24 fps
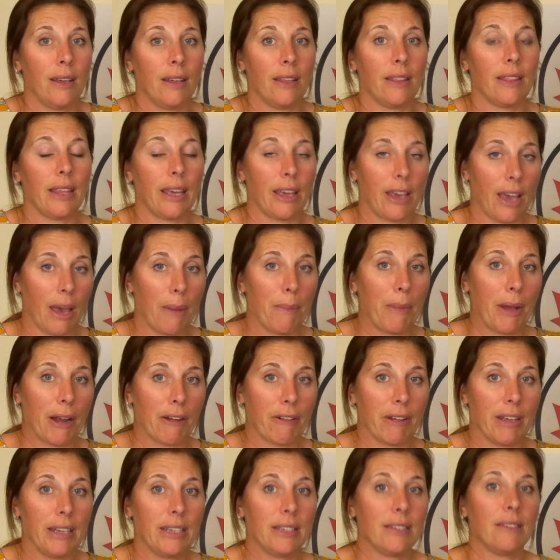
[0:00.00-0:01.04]
They get
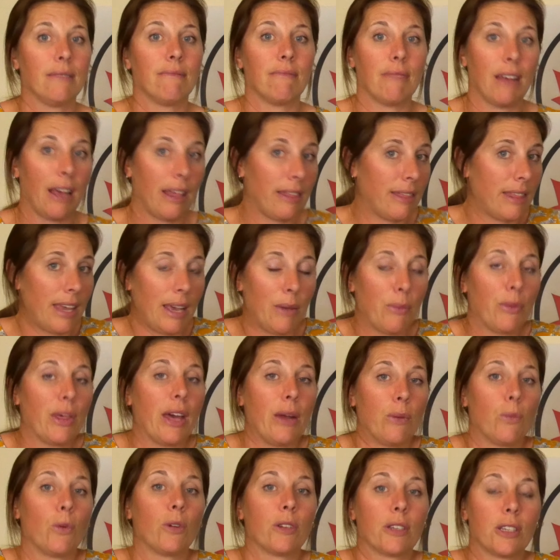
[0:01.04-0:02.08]
married and they
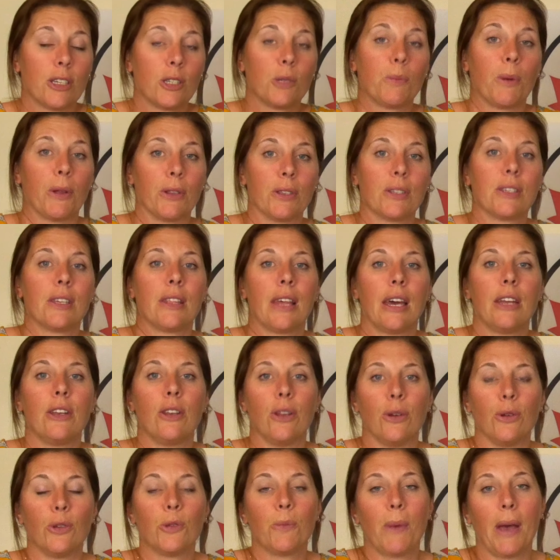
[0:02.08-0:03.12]
then want to sponsor their
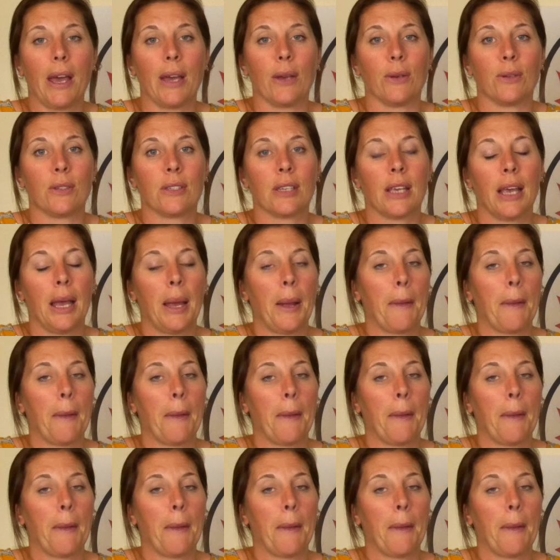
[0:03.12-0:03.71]
new spouse.